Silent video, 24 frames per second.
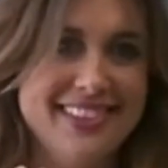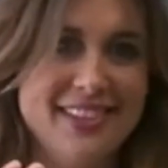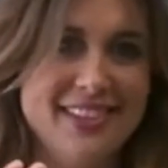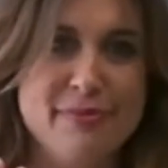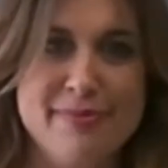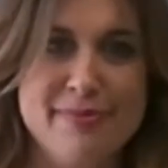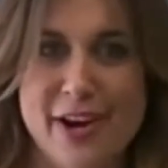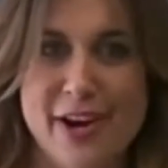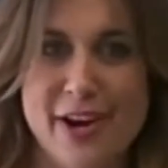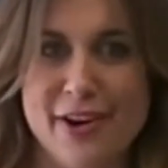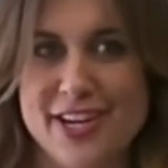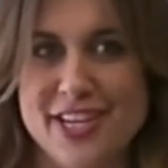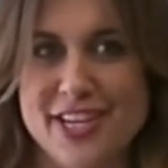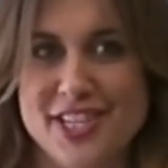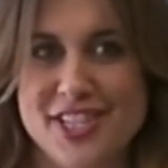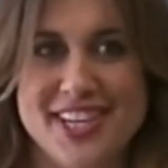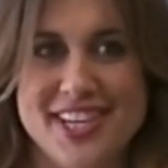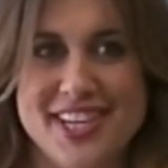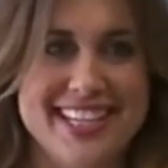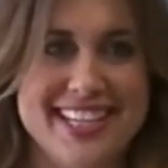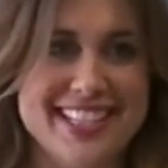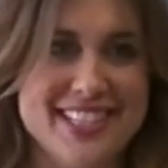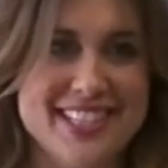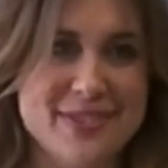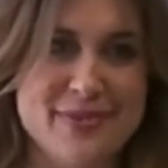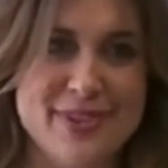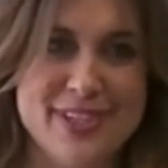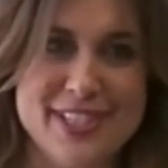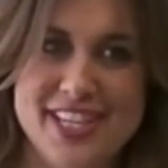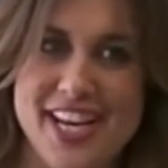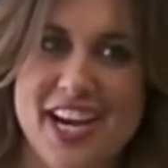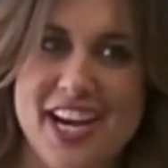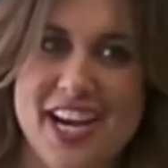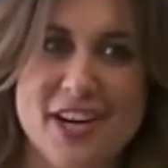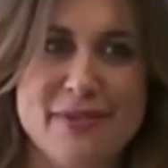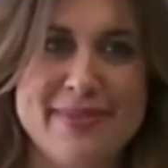marriages,
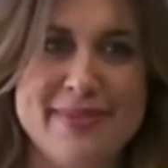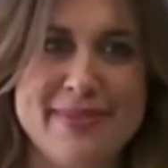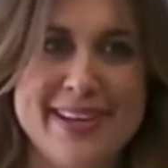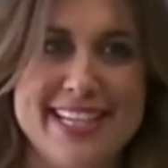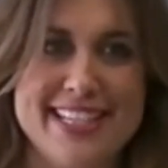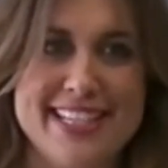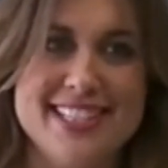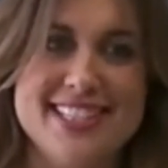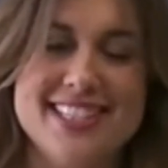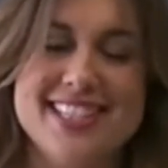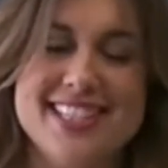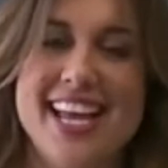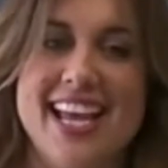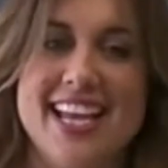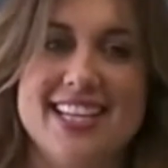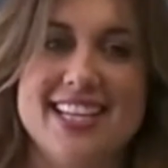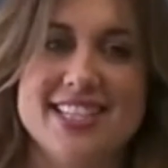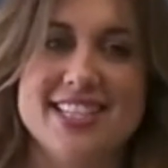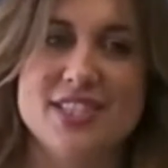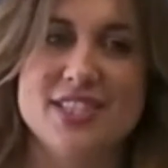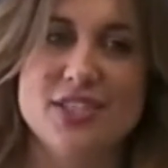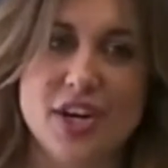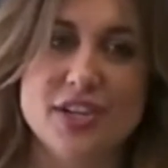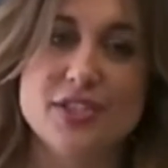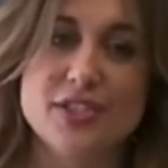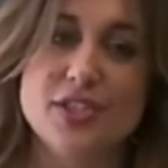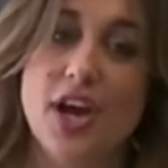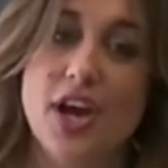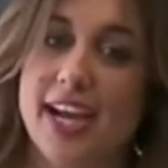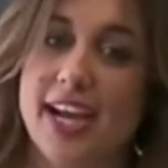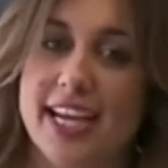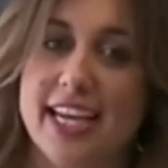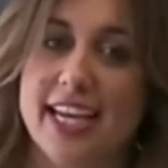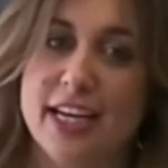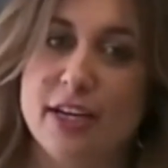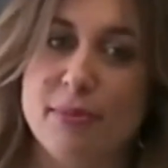retirement, and start
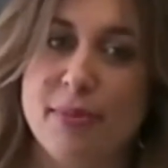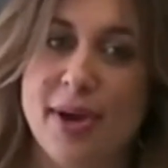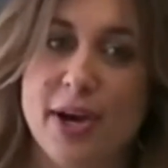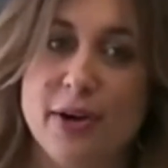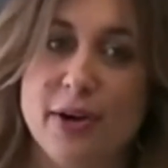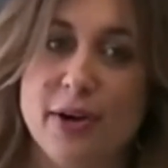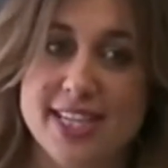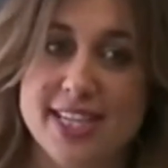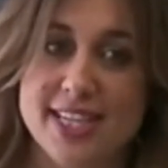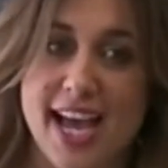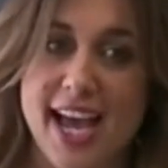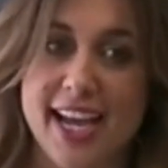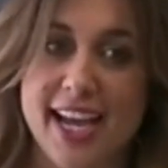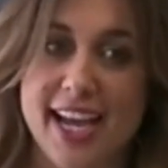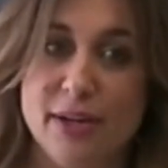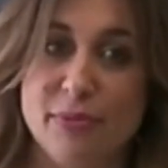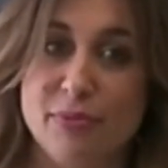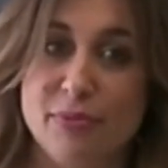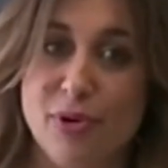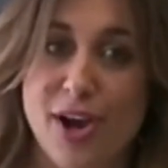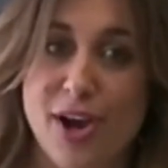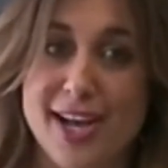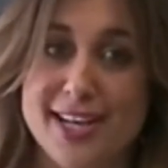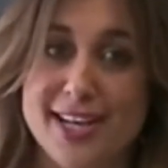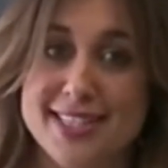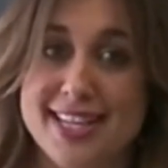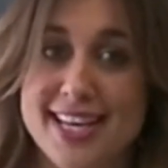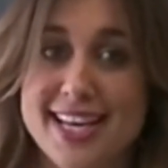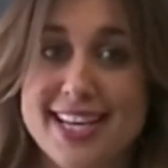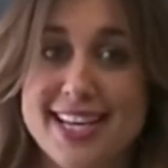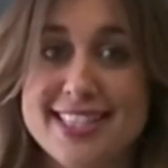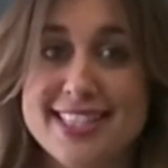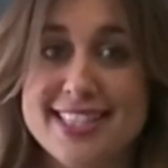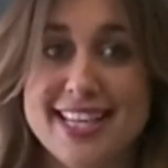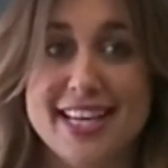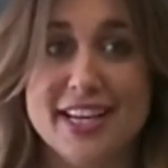talking about dying
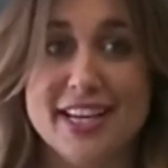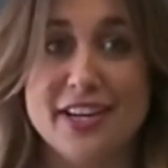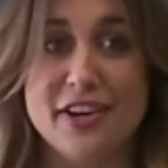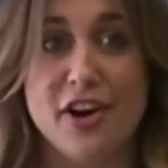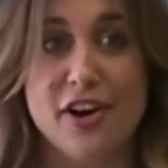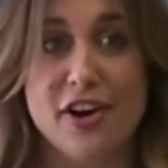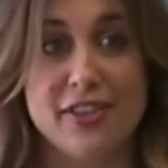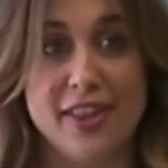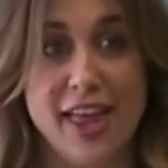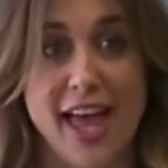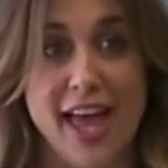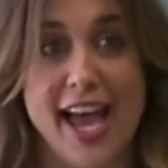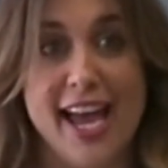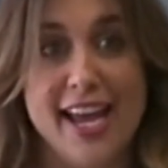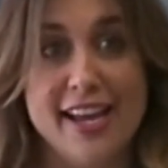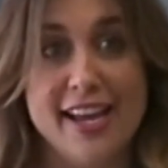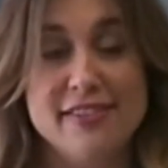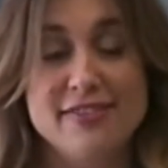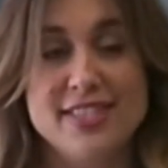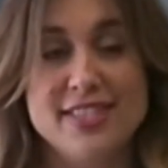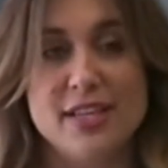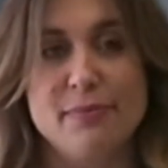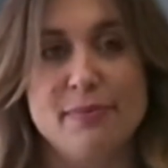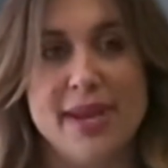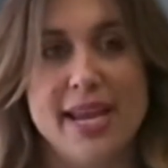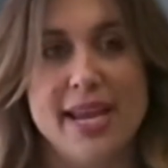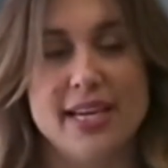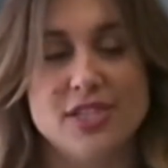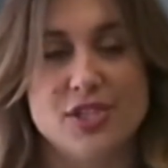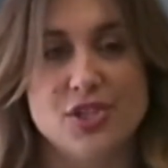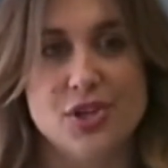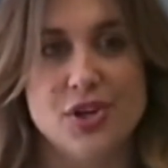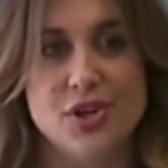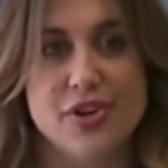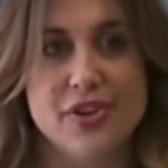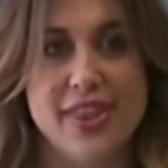process in our lives, and make
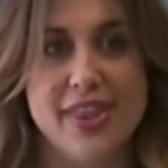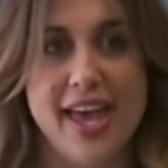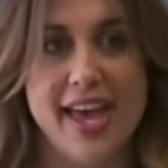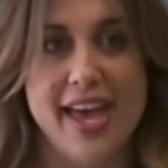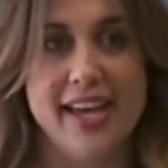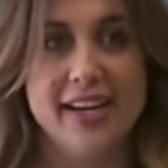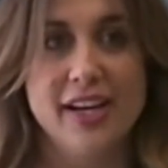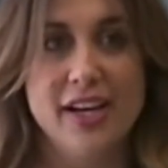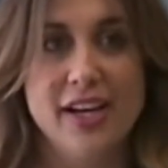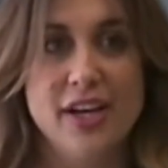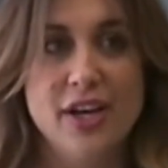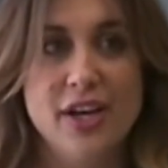sure that